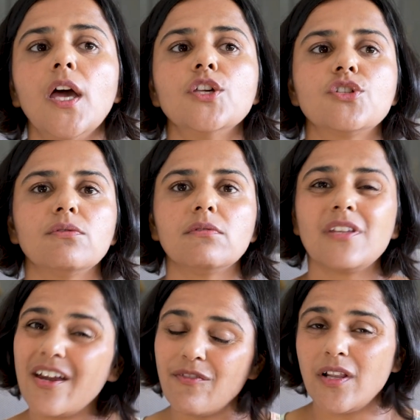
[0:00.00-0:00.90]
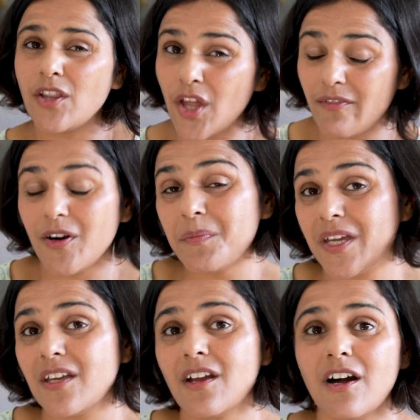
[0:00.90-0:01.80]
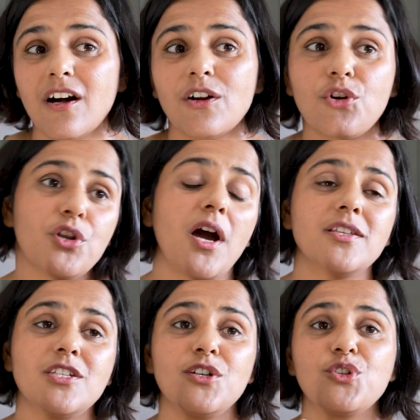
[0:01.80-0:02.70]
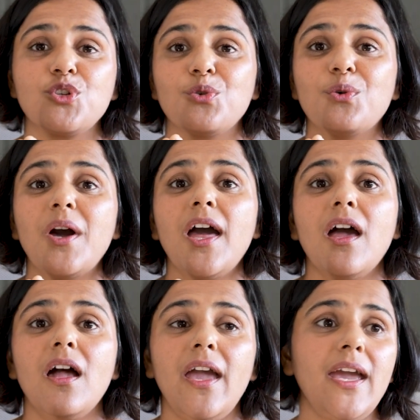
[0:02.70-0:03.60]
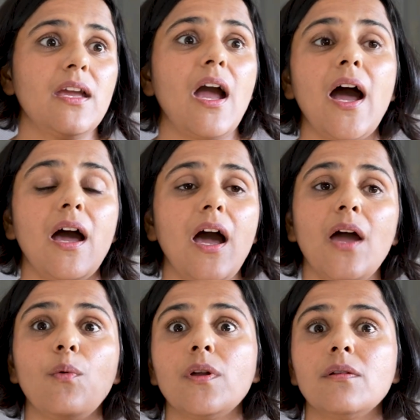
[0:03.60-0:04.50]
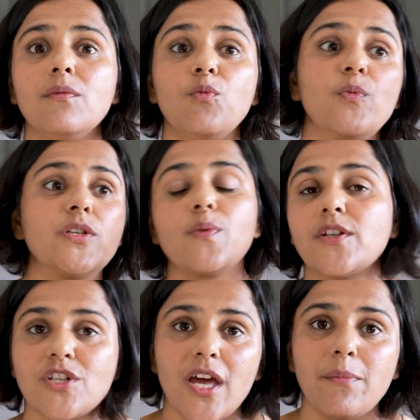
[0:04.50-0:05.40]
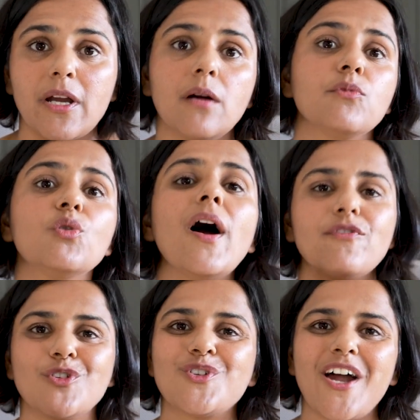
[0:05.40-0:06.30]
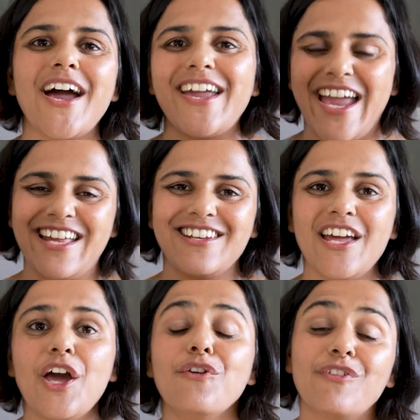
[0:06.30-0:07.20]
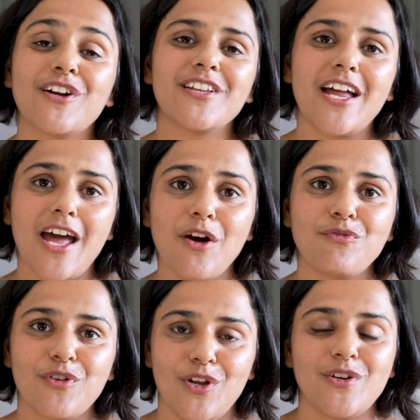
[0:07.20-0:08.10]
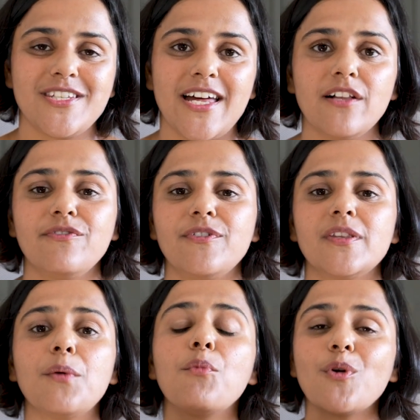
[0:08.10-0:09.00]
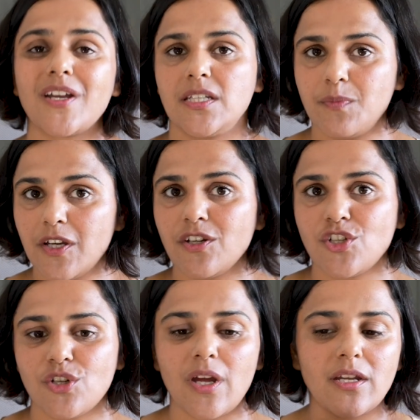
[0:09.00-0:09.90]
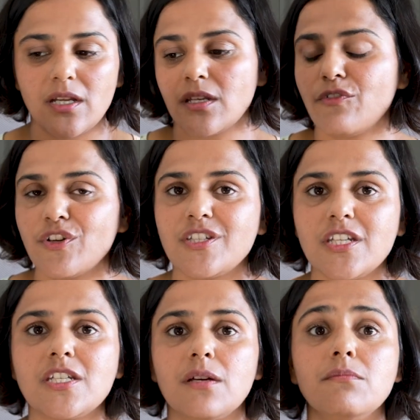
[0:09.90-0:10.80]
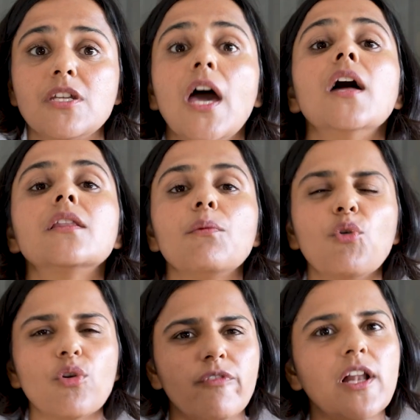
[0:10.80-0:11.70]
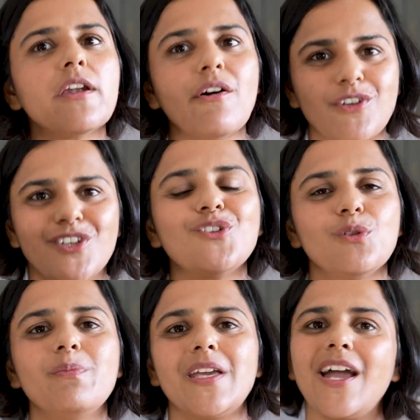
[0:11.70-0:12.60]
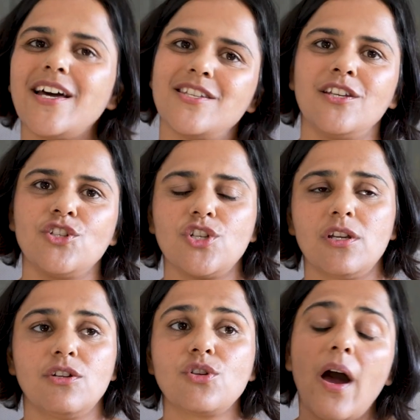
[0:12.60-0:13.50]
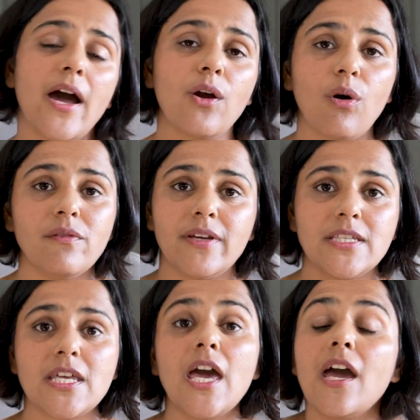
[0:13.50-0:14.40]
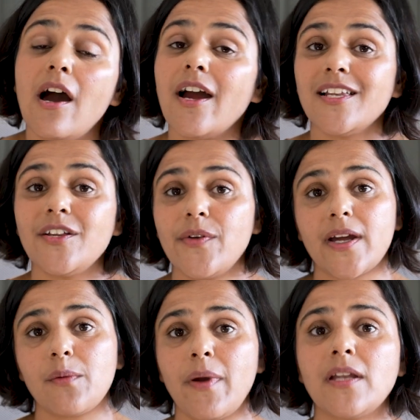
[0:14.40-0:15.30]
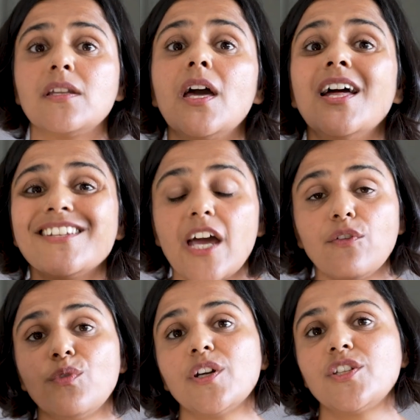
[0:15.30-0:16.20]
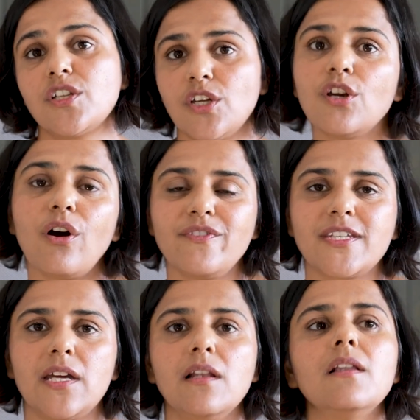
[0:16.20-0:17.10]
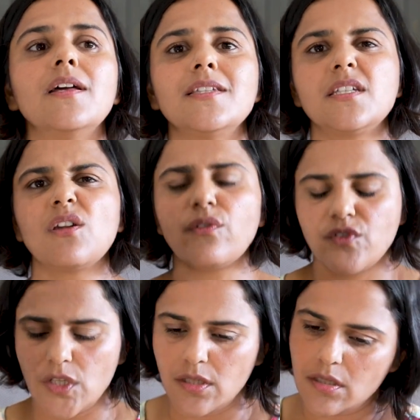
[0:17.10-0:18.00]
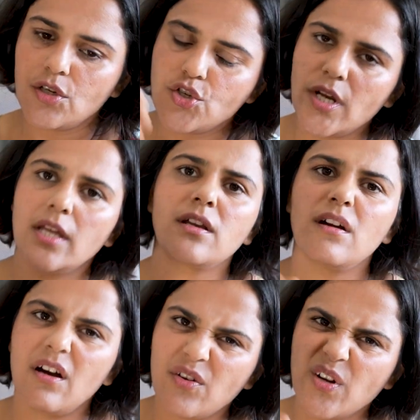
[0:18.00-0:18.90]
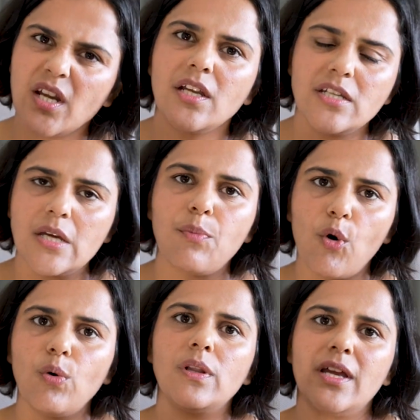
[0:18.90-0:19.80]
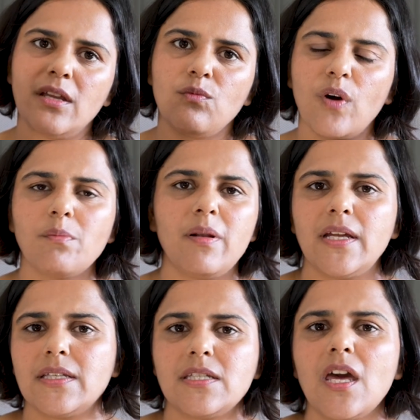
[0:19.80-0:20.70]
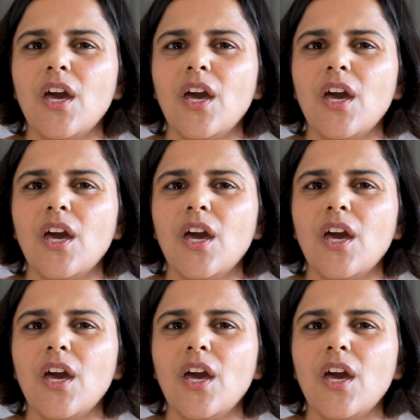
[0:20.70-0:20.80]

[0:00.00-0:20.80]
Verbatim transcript: So there will never be a good answer to hey I, I, want which one should i become you have to try and figure that out for yourself the more experience you get in different systems the more well-rounded you'll be as an engineer so i always highly recommend diversity of skill instead of just drilling a really deep hole in one place.